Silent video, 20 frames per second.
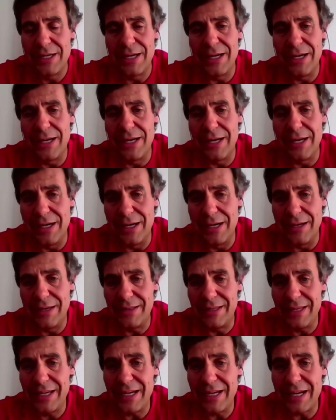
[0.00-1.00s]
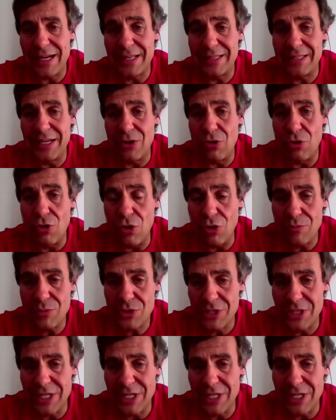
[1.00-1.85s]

they are at their homes.